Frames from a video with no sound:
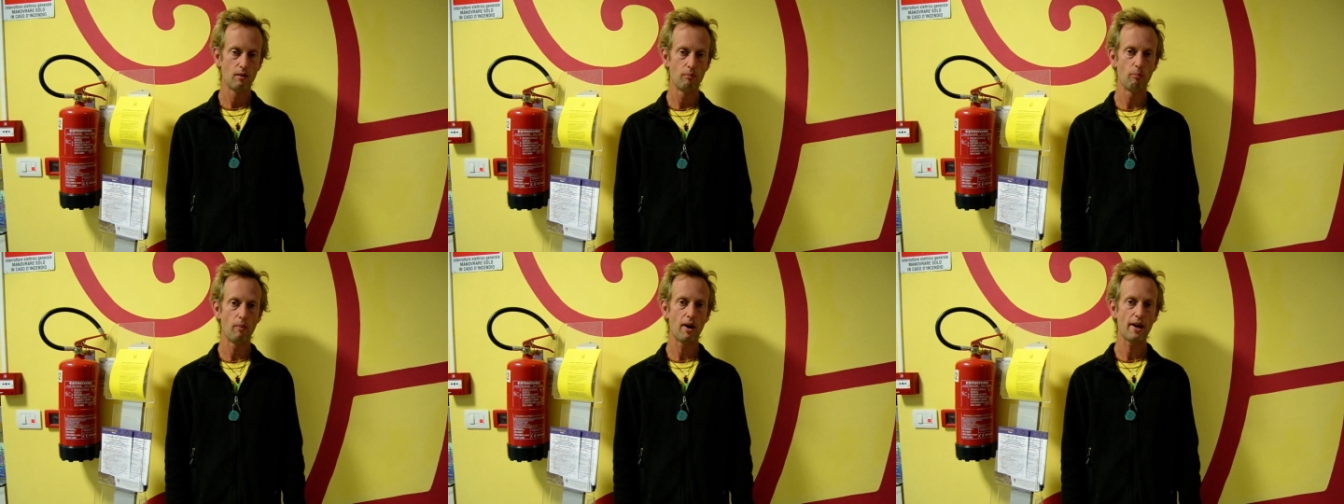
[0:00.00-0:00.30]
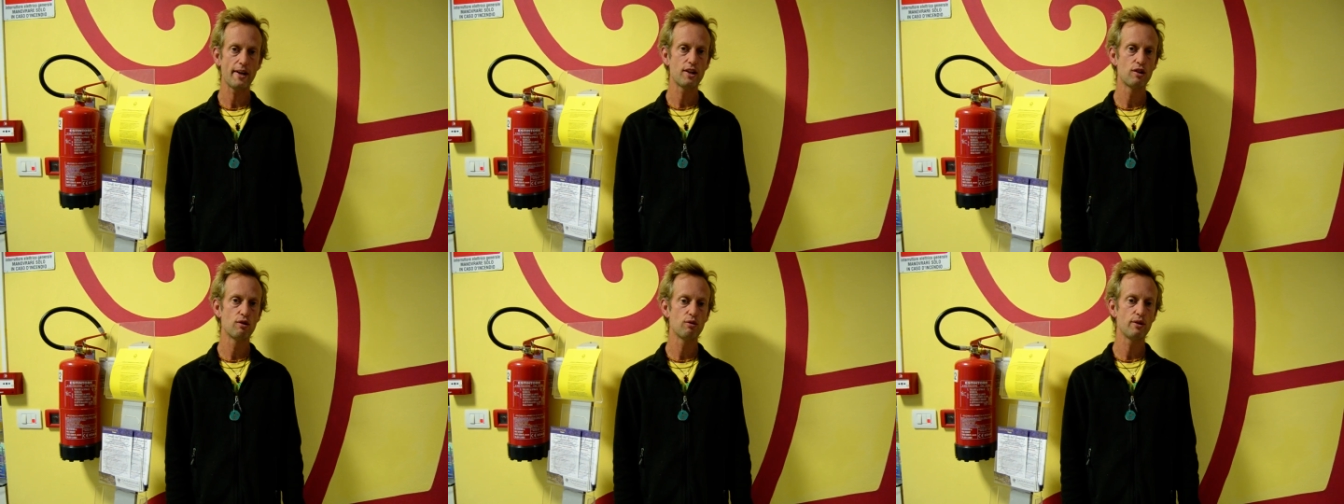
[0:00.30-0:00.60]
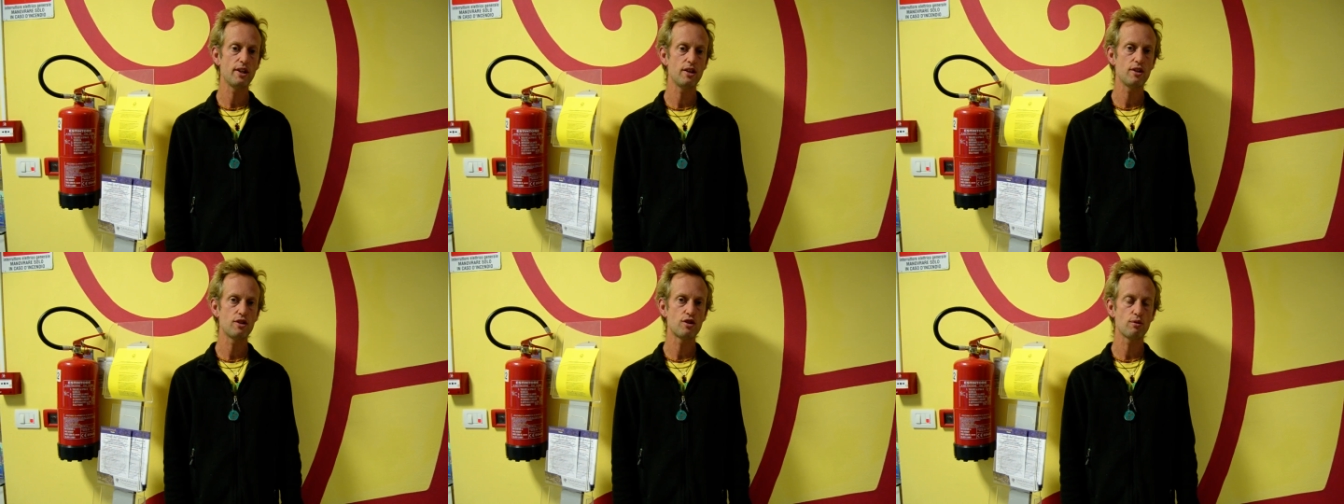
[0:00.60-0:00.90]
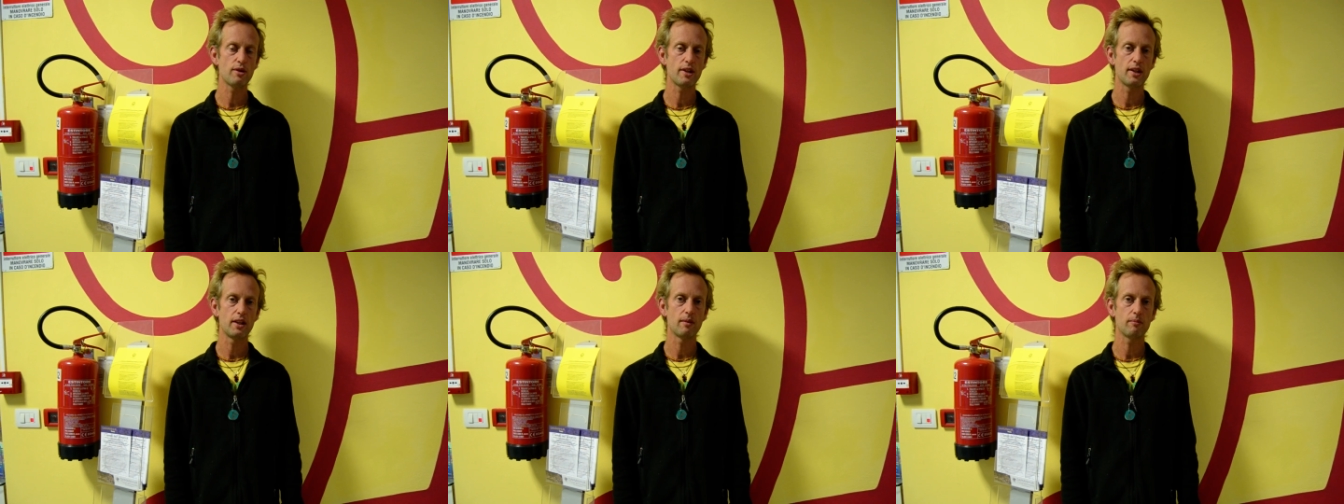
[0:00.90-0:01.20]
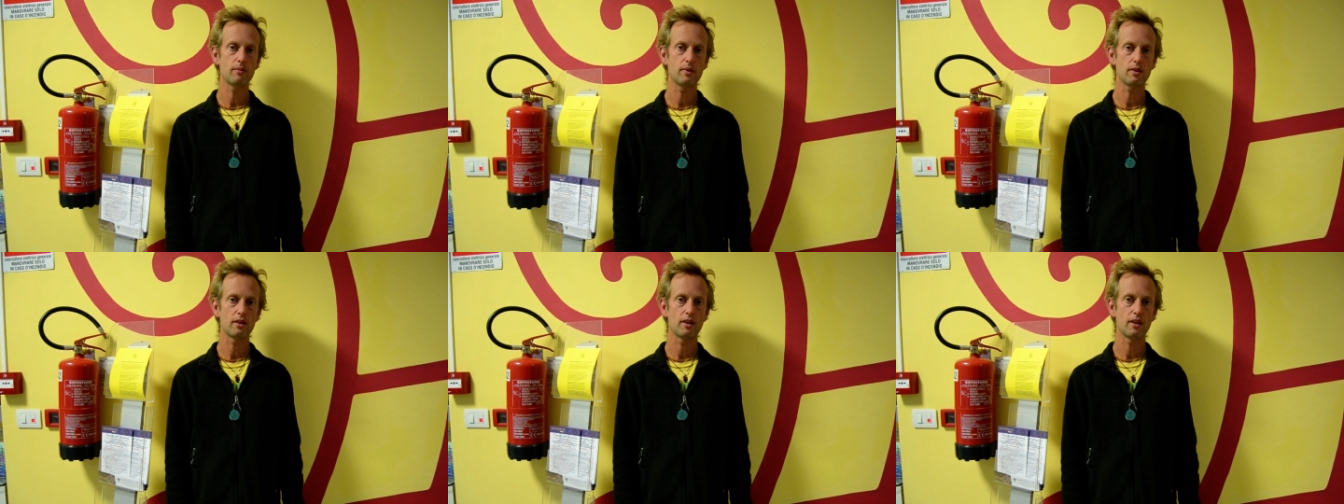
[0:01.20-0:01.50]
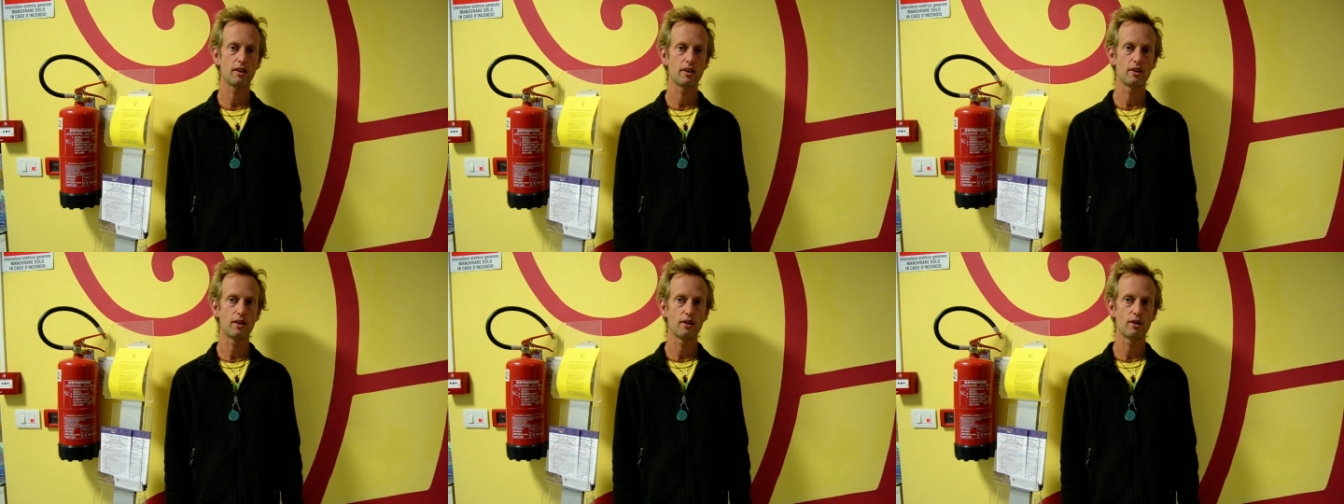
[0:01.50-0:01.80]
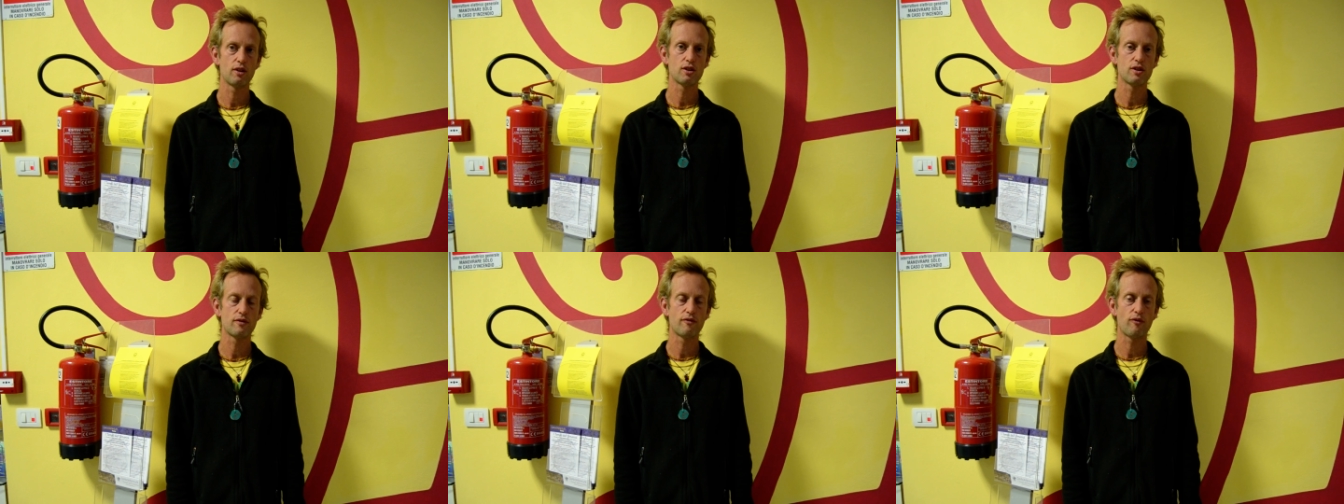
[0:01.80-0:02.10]
My green dream
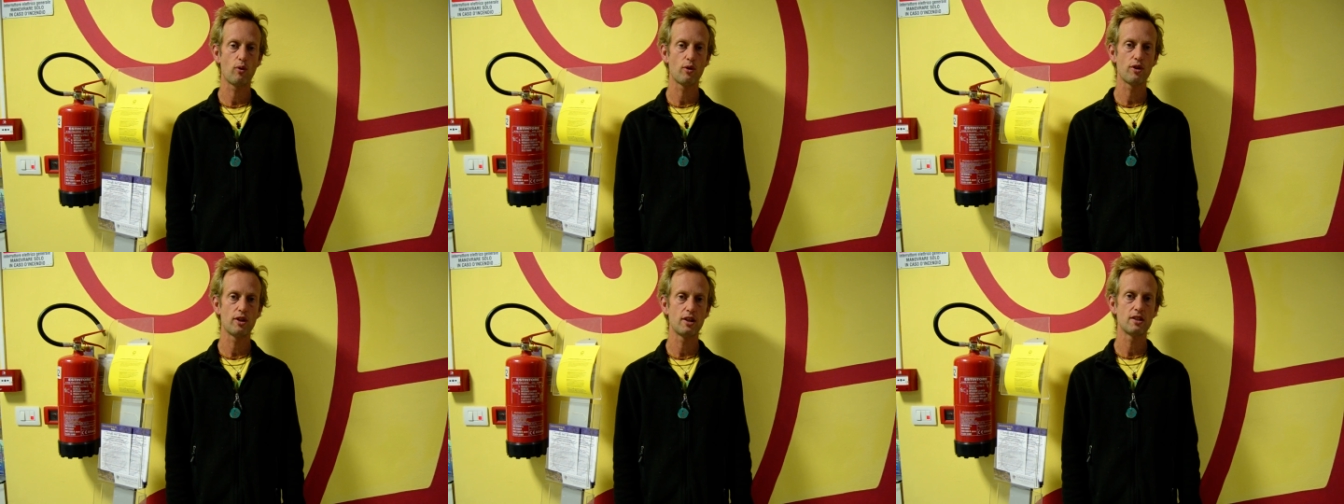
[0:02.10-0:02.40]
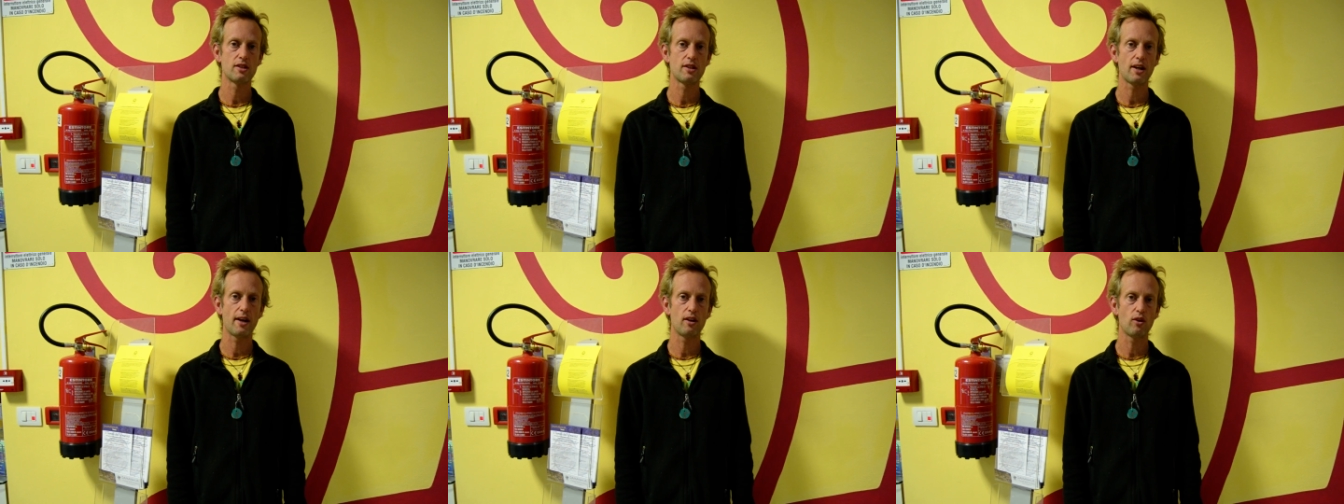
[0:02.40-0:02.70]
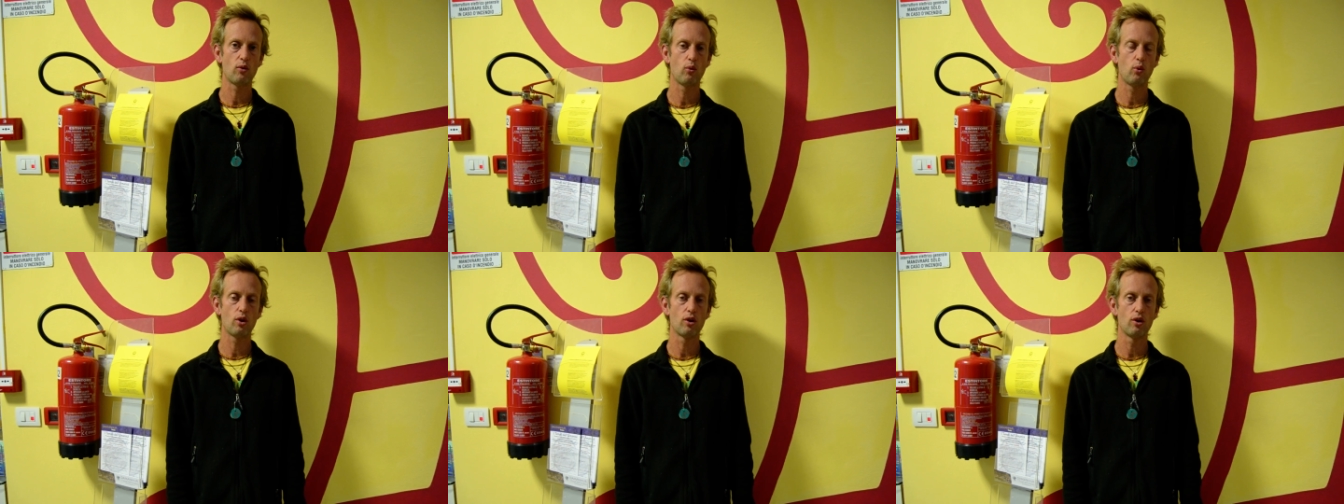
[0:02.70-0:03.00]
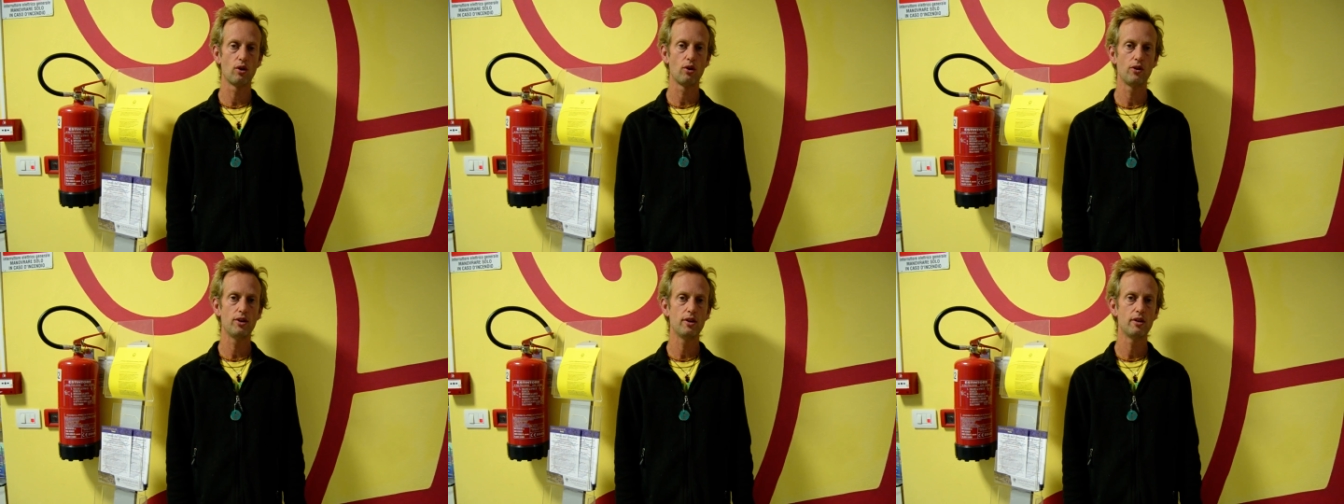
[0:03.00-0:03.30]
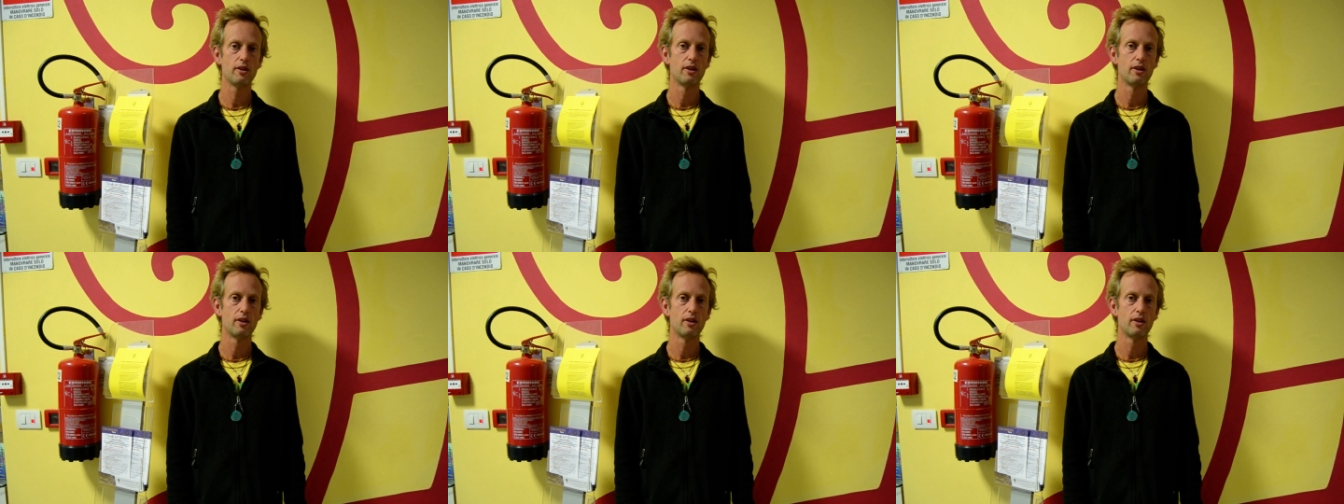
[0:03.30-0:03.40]
is for the entire world